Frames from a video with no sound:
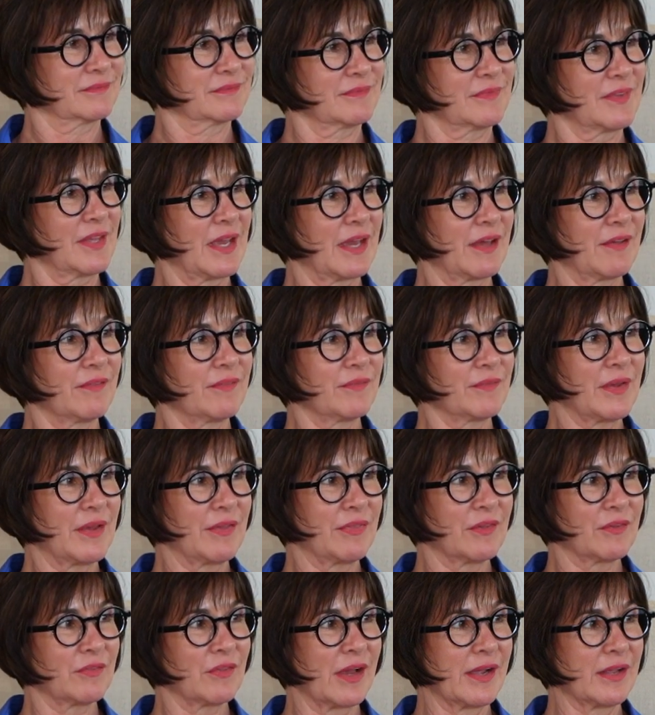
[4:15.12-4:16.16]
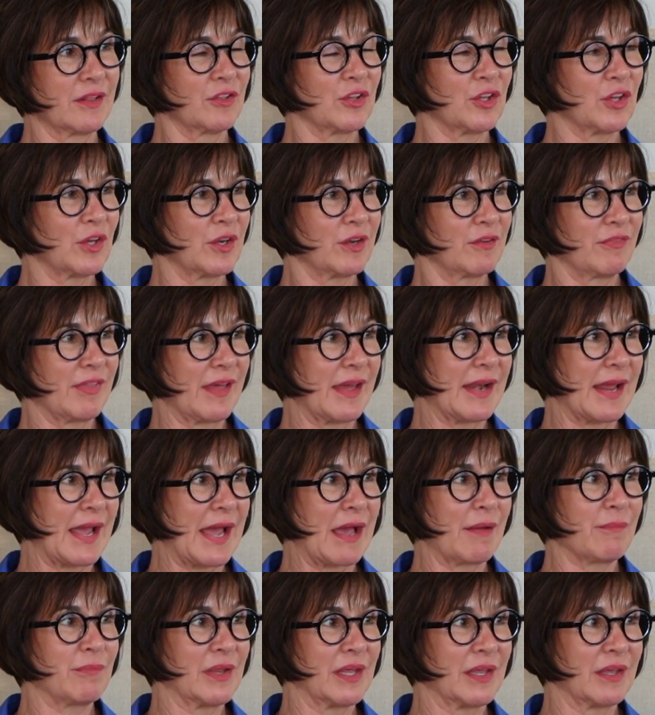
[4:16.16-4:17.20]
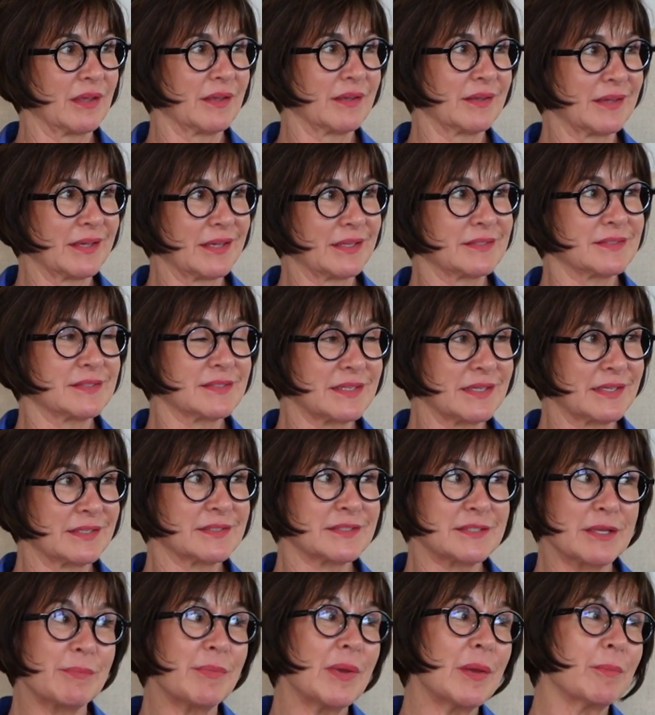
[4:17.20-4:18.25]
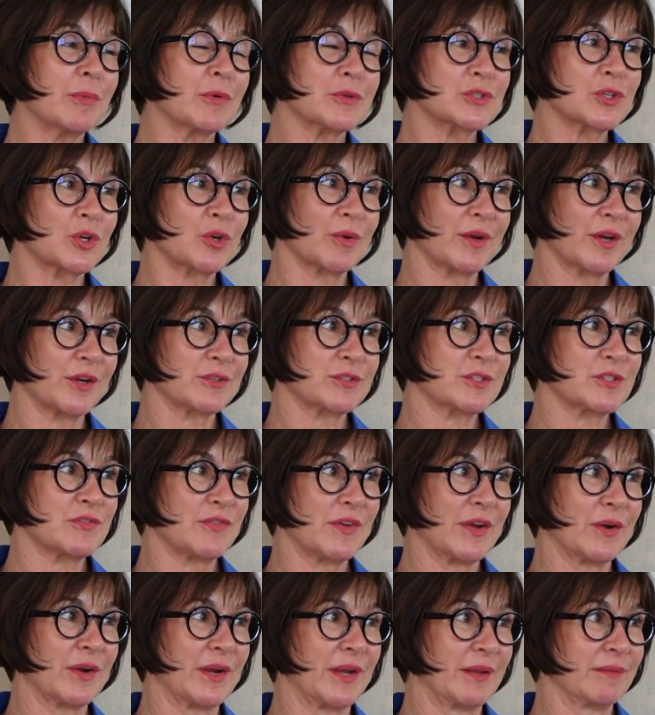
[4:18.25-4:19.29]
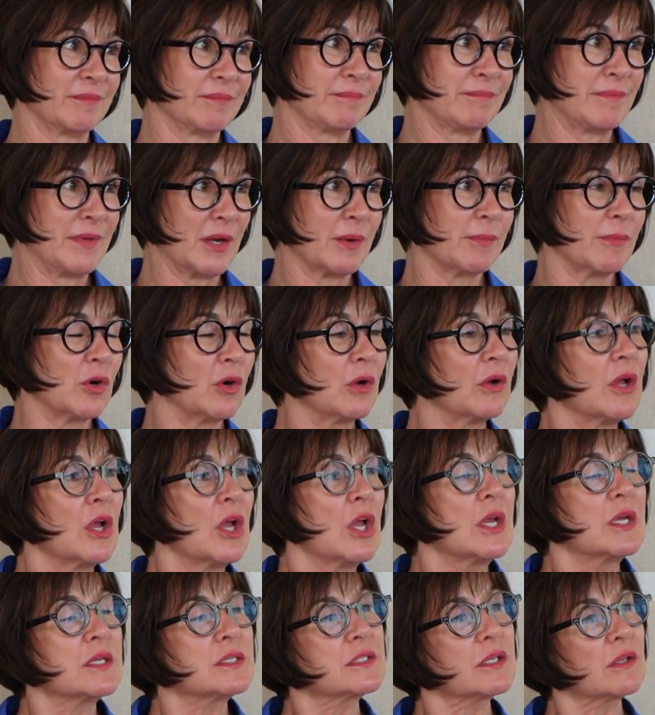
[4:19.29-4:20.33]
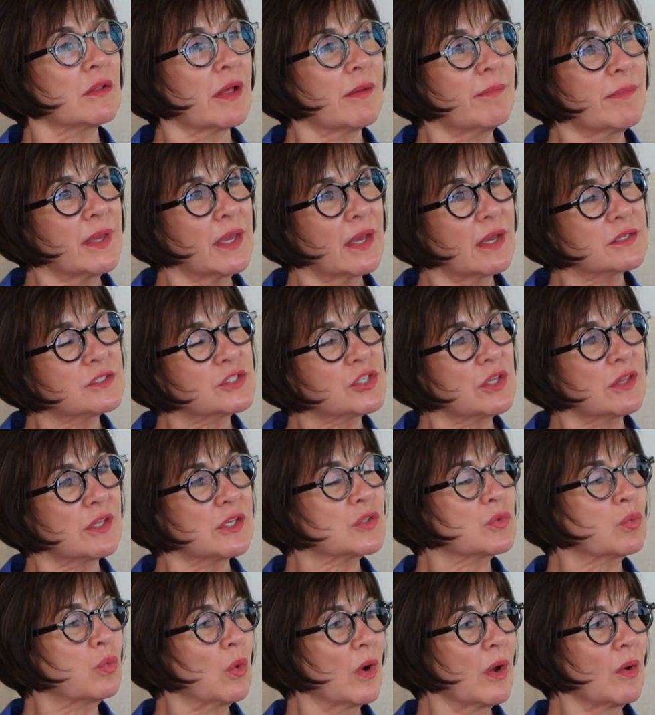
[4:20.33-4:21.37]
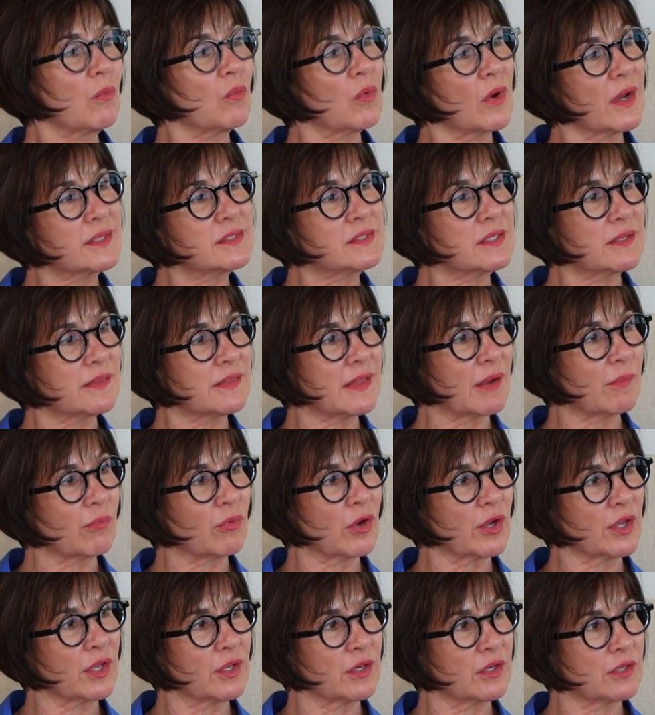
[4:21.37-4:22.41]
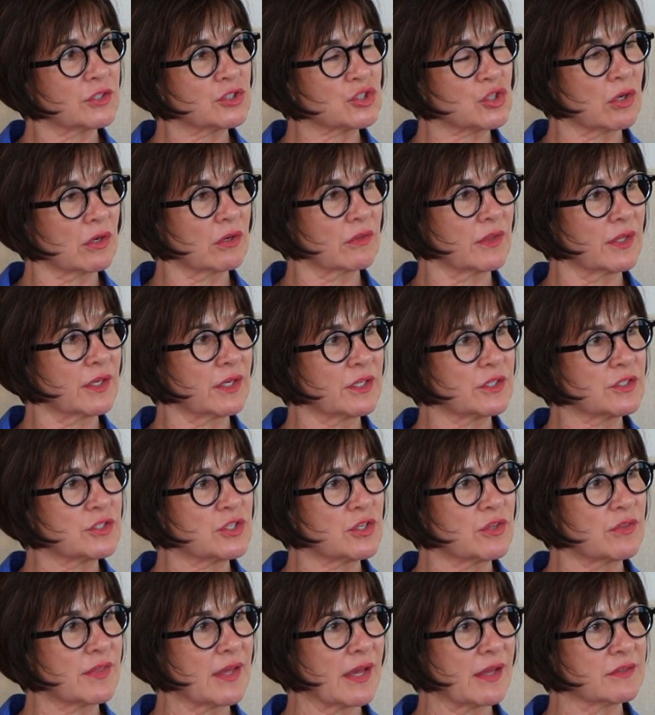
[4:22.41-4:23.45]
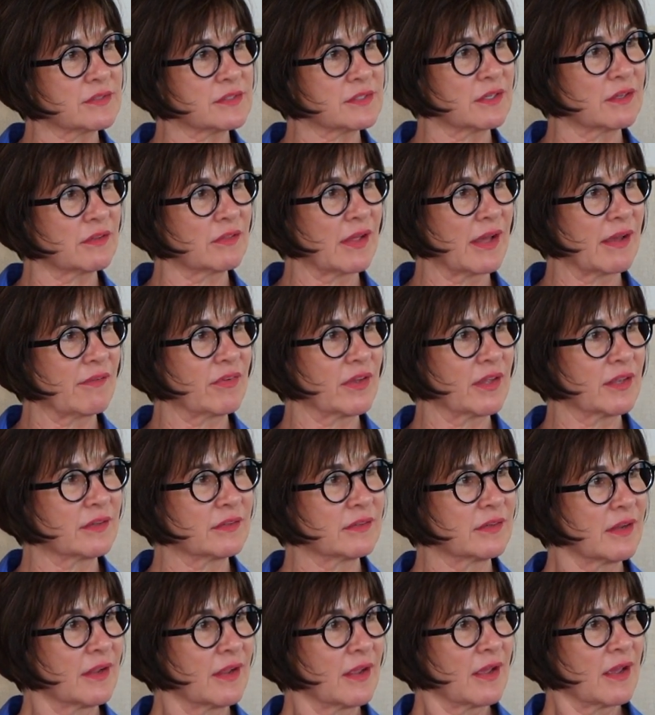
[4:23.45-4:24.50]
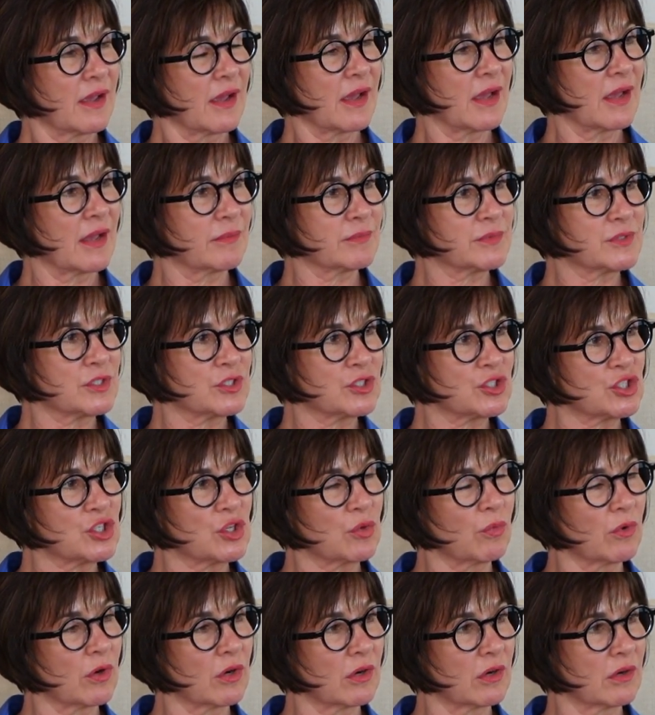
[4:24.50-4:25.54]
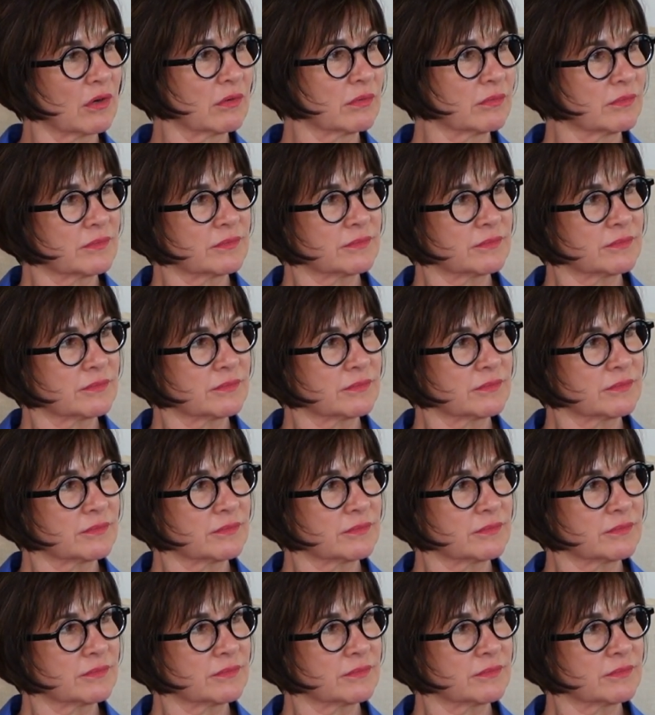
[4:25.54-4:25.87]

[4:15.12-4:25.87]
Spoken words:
Yeah, and the likelihood of that happening in some people's careers is very minimal. So let me ask you this. What was it that brought you to Charlotte in 2011, since you were,